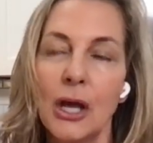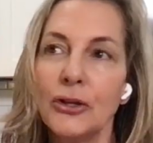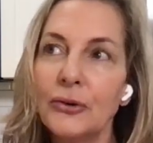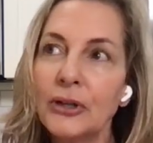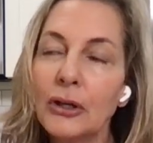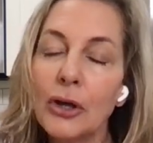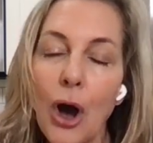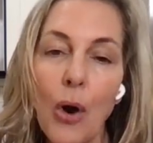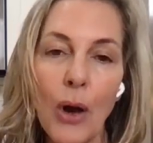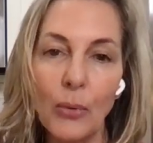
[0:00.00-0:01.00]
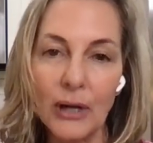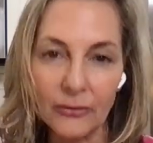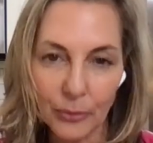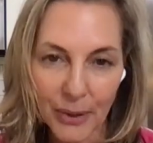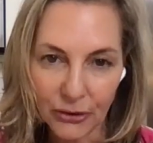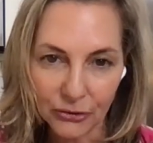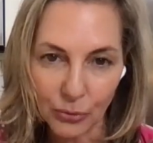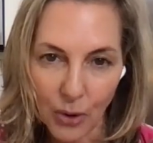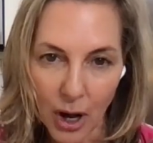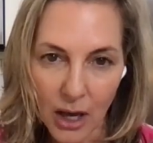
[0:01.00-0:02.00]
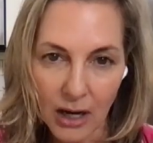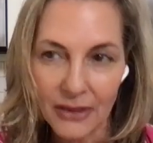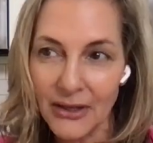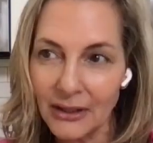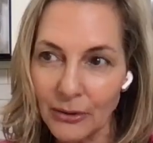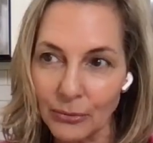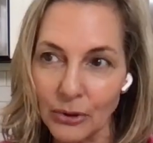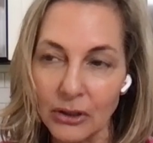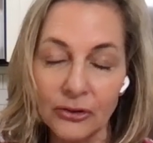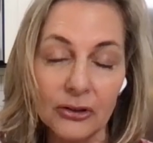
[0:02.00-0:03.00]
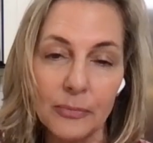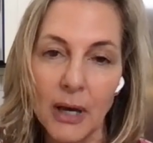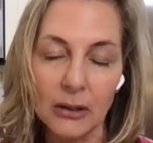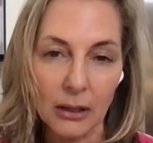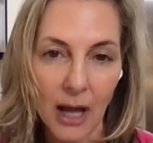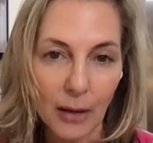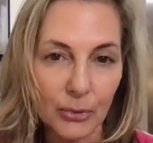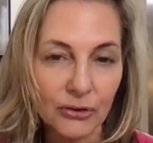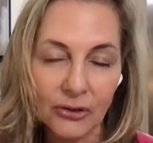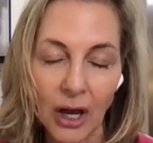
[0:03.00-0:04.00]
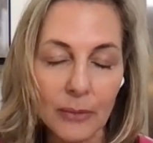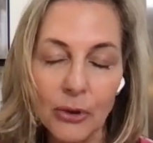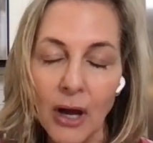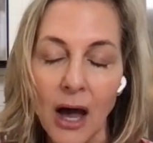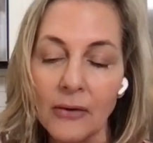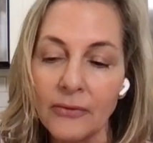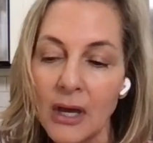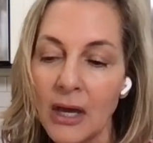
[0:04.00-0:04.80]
You can go at whatever pace you want. I think it really should depend on how much time you have.